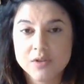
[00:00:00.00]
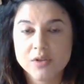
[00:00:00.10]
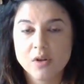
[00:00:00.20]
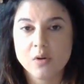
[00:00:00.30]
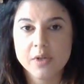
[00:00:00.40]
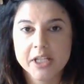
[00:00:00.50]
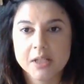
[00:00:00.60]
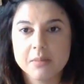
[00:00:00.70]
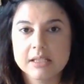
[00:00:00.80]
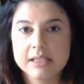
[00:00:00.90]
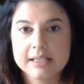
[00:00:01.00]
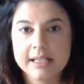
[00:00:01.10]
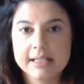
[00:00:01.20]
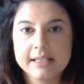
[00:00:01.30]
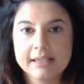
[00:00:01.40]
So we're going to be
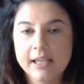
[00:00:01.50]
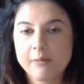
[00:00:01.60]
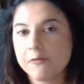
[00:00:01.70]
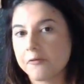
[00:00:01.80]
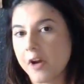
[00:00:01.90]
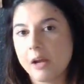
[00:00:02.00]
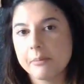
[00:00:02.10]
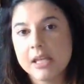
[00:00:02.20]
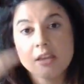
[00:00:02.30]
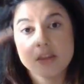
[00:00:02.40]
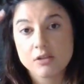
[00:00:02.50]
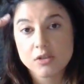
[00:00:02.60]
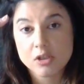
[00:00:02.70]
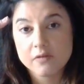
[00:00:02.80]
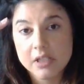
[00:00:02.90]
discussing them from the
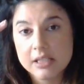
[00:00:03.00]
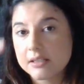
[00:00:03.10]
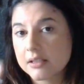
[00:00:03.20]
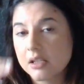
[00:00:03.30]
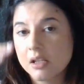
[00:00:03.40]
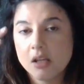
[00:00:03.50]
surface